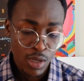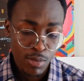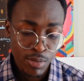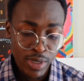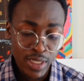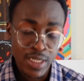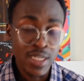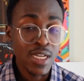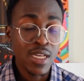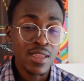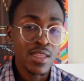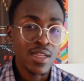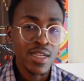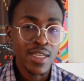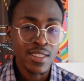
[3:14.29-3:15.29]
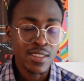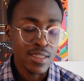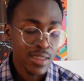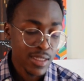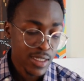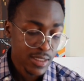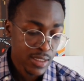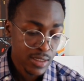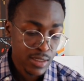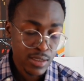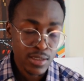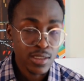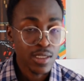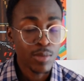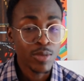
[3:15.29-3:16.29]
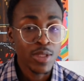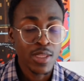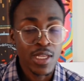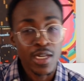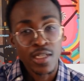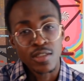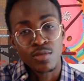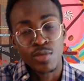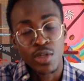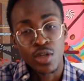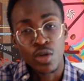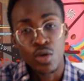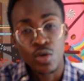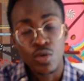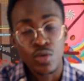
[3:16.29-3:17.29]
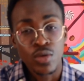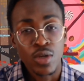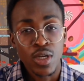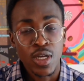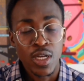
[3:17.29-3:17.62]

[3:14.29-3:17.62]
but nonetheless this isn't something that is below